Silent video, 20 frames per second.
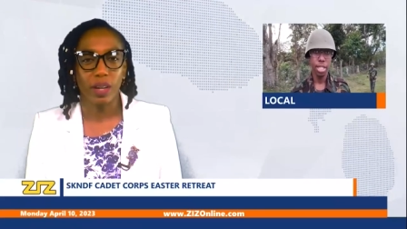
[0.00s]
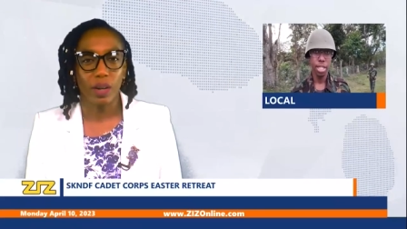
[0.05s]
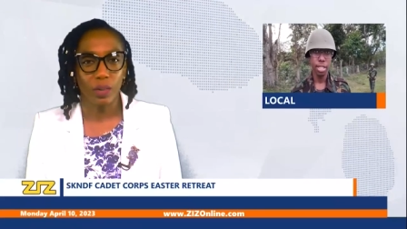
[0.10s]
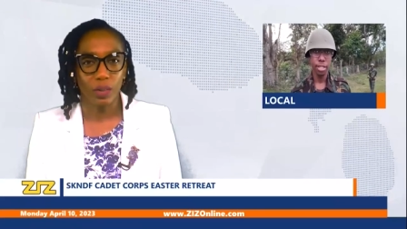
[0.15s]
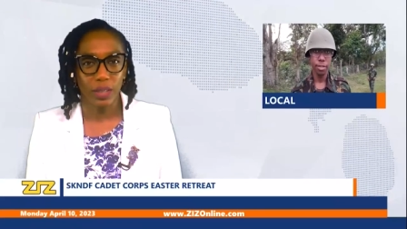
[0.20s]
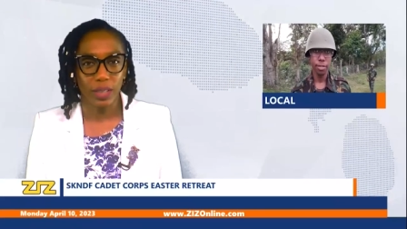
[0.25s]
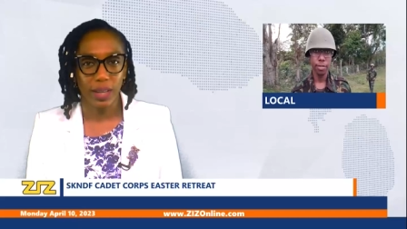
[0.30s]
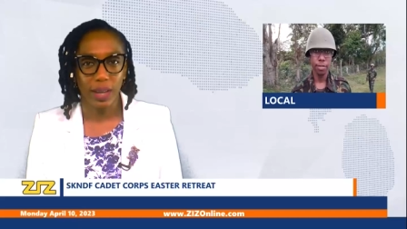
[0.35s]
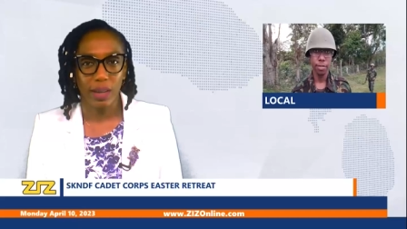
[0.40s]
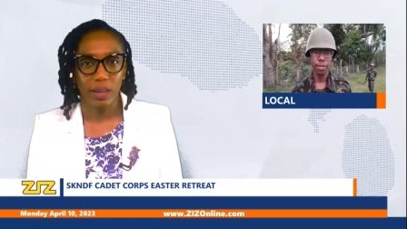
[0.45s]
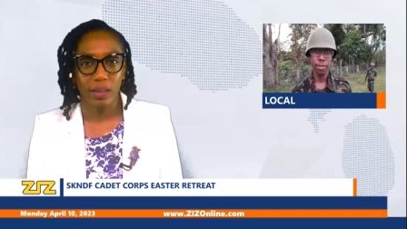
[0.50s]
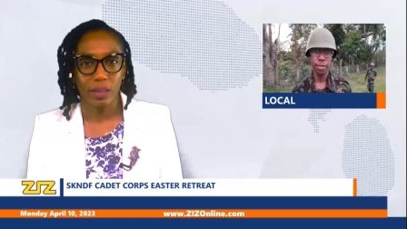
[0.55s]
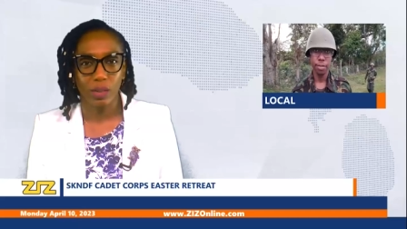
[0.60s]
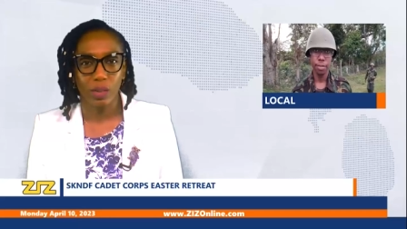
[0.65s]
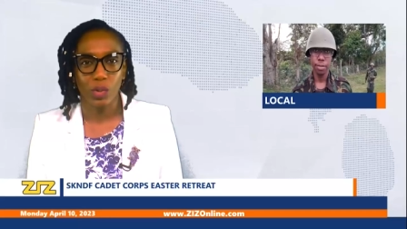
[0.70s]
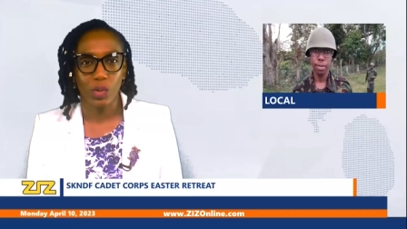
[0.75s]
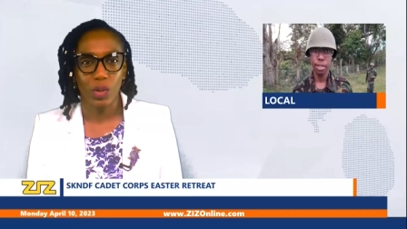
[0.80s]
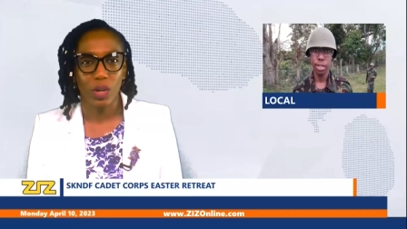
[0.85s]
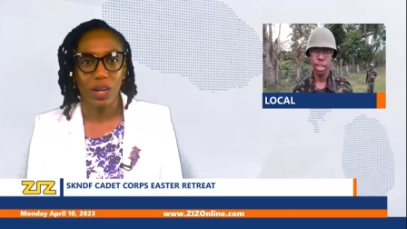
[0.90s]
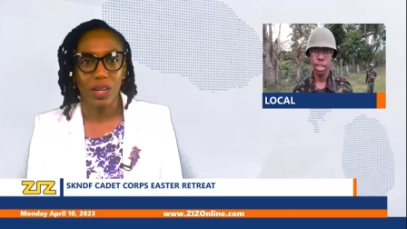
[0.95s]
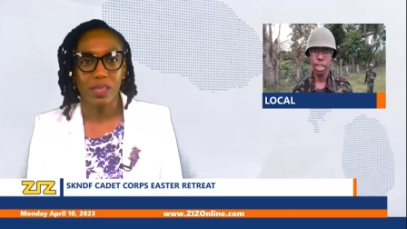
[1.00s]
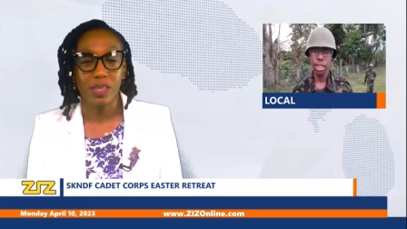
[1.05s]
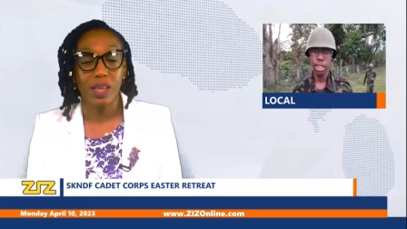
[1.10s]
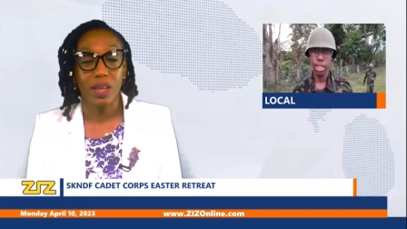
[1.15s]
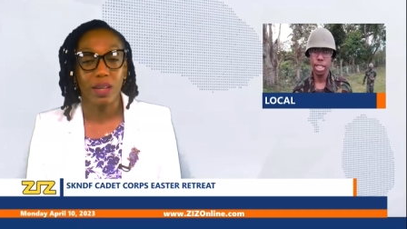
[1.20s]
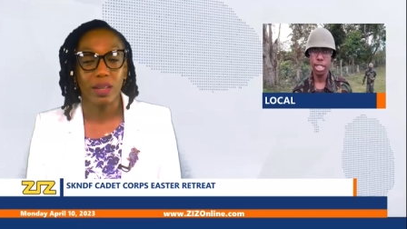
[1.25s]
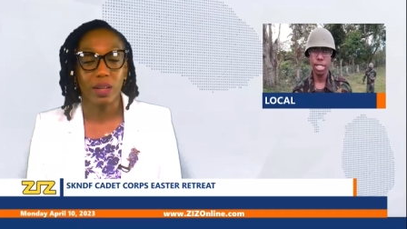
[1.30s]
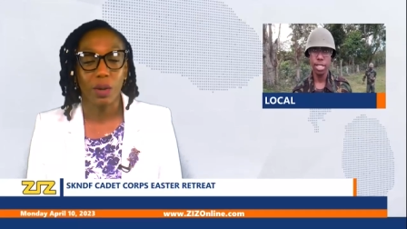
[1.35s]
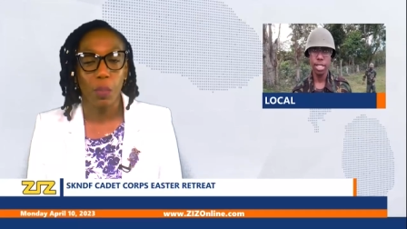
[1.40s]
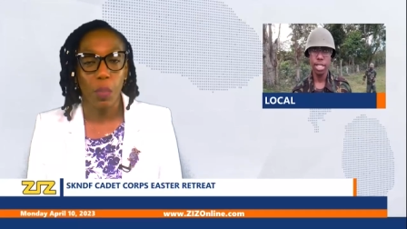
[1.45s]
how the Cadet Corps has
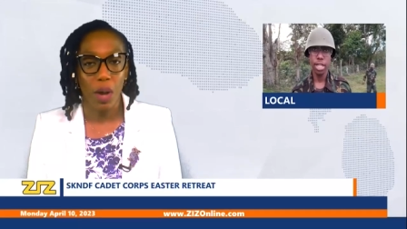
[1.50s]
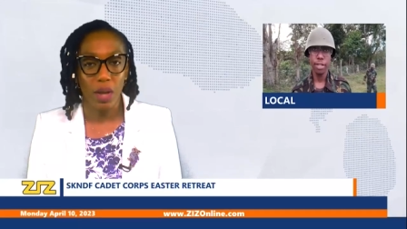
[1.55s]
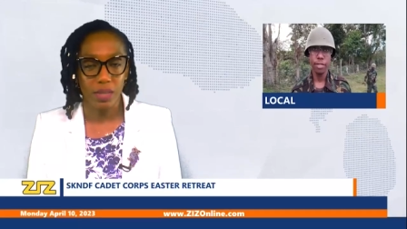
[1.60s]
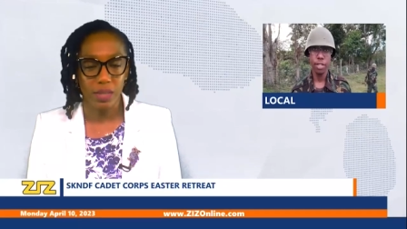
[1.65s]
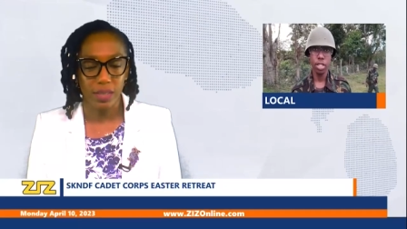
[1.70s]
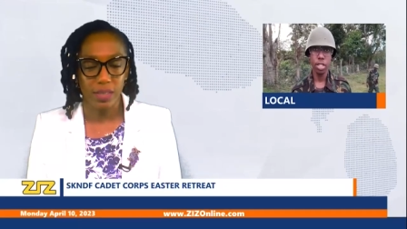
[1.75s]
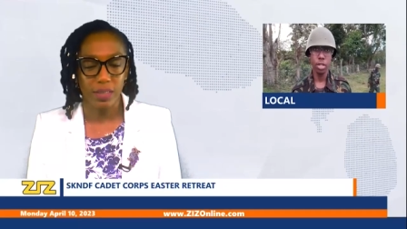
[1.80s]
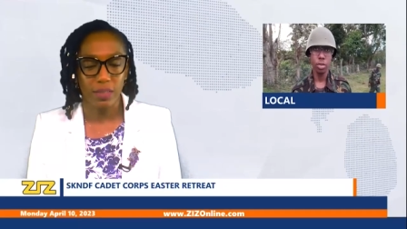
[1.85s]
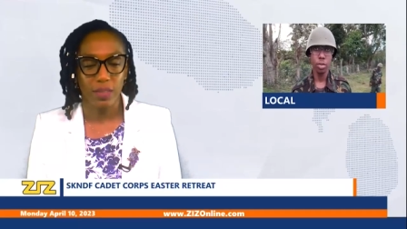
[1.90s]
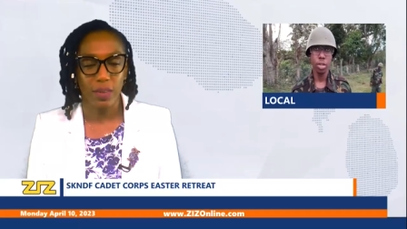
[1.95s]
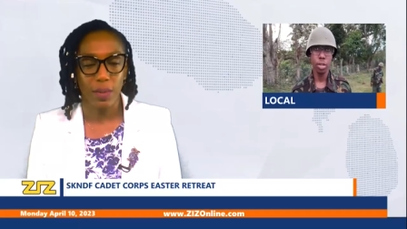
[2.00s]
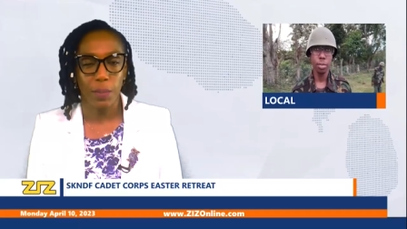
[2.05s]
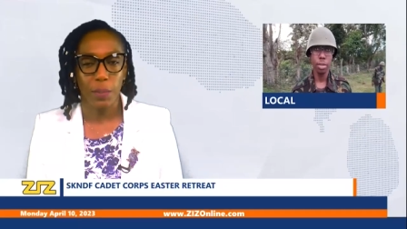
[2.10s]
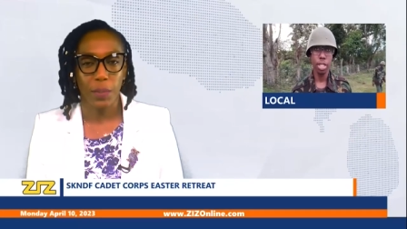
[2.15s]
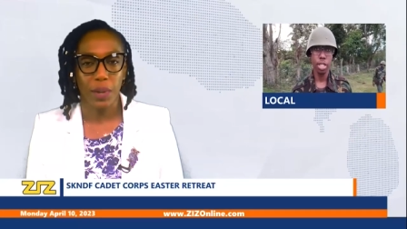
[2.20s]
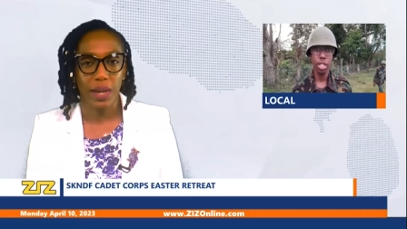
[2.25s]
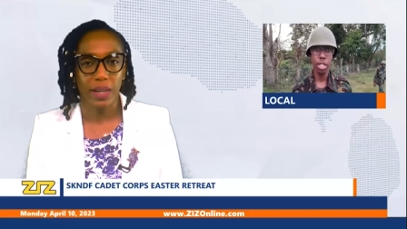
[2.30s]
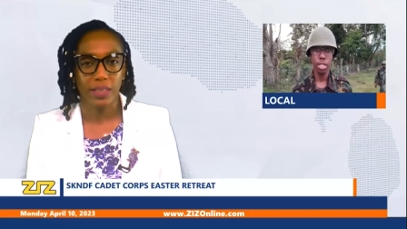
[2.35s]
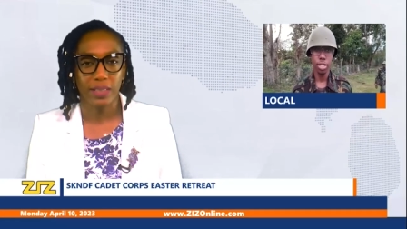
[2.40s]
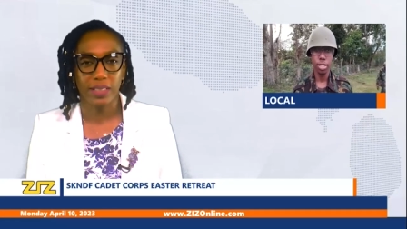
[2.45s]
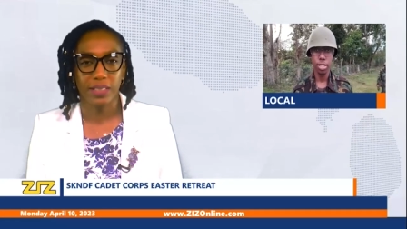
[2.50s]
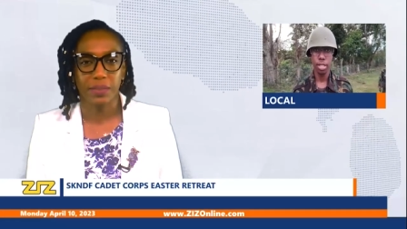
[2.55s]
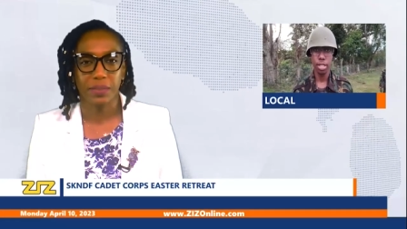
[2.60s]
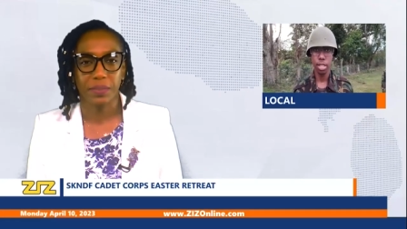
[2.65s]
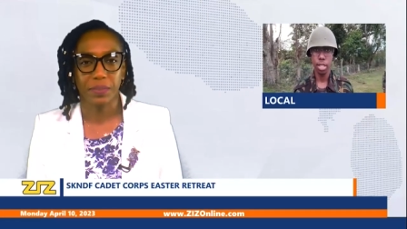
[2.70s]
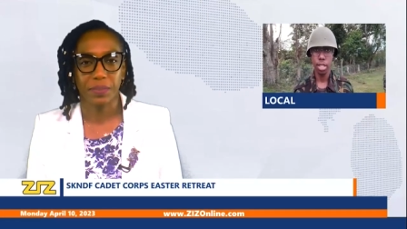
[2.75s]
had a positive impact